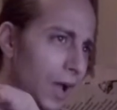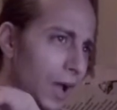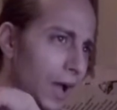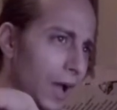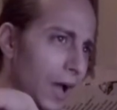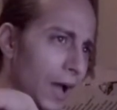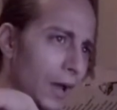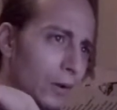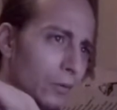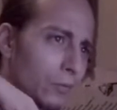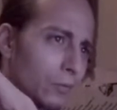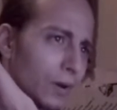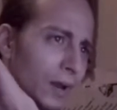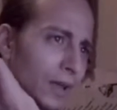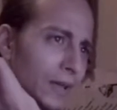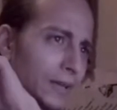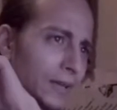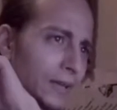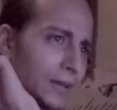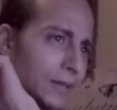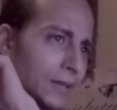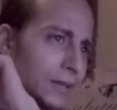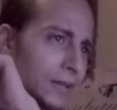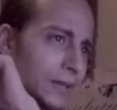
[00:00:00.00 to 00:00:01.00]
I don't
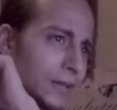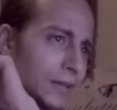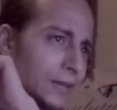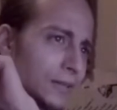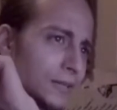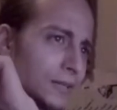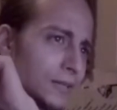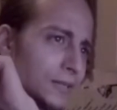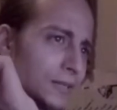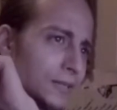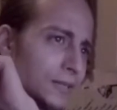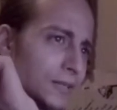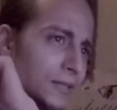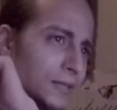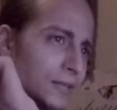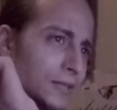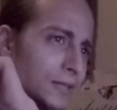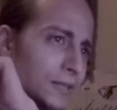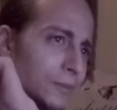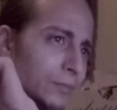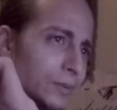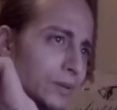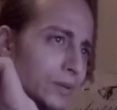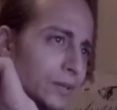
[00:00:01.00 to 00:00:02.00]
like it in
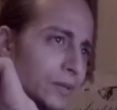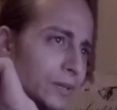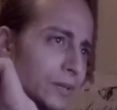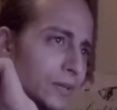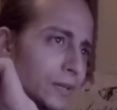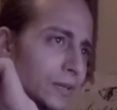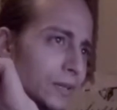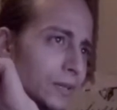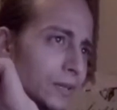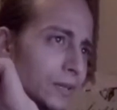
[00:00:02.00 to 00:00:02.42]
60p.